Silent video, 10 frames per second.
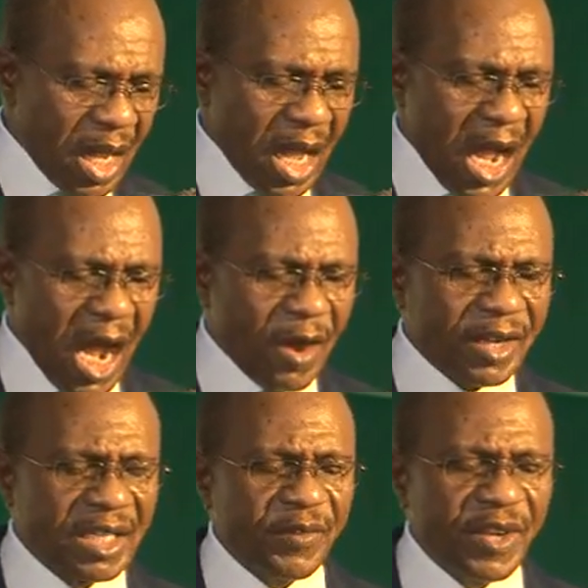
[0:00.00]
Our
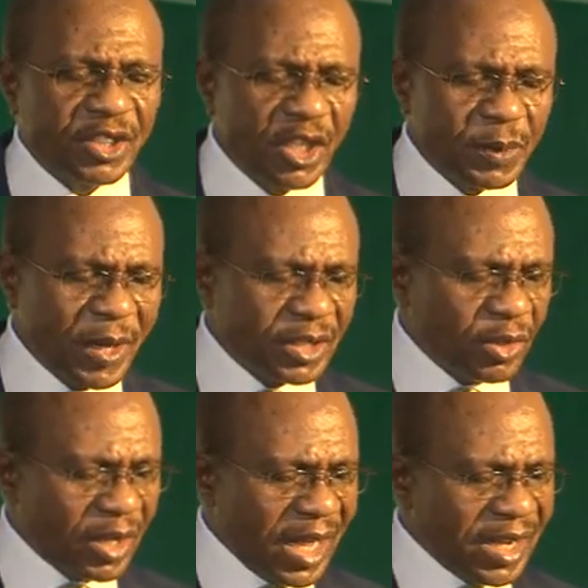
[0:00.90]
interventions,
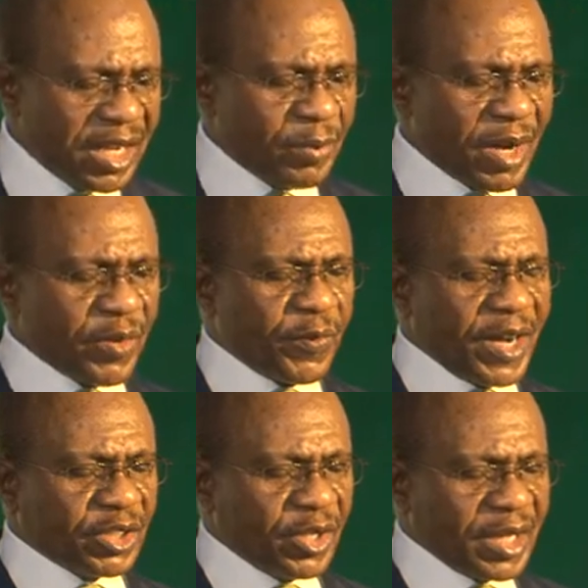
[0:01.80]
particularly in the
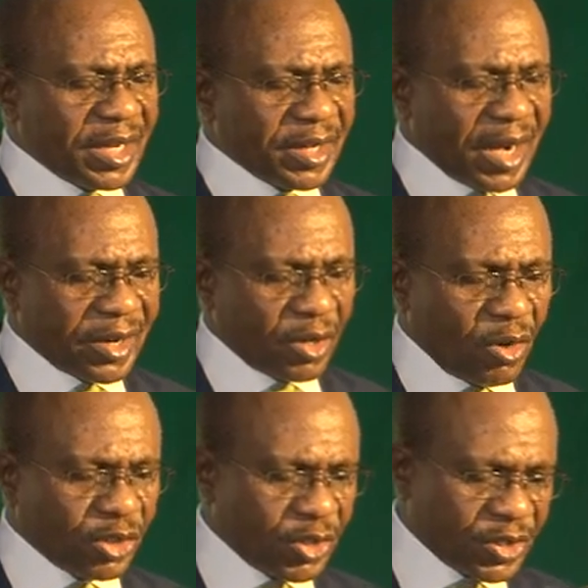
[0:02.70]
manufacturing and the
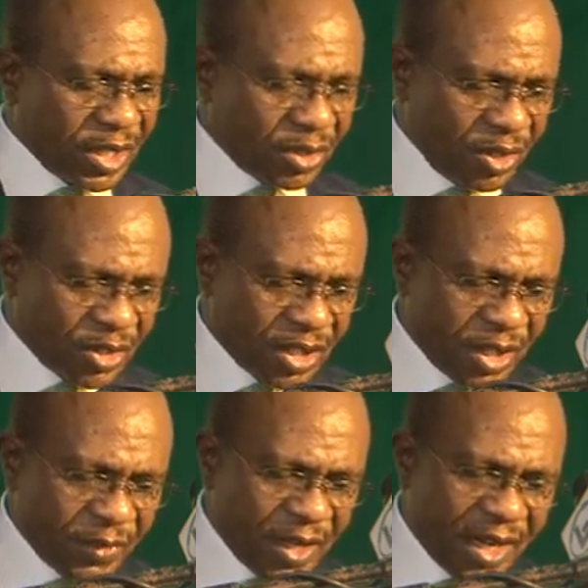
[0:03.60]
agricultural sector,
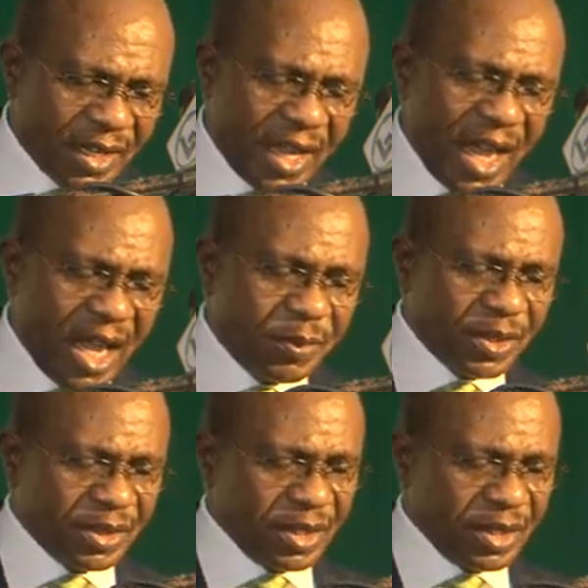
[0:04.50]
significantly helped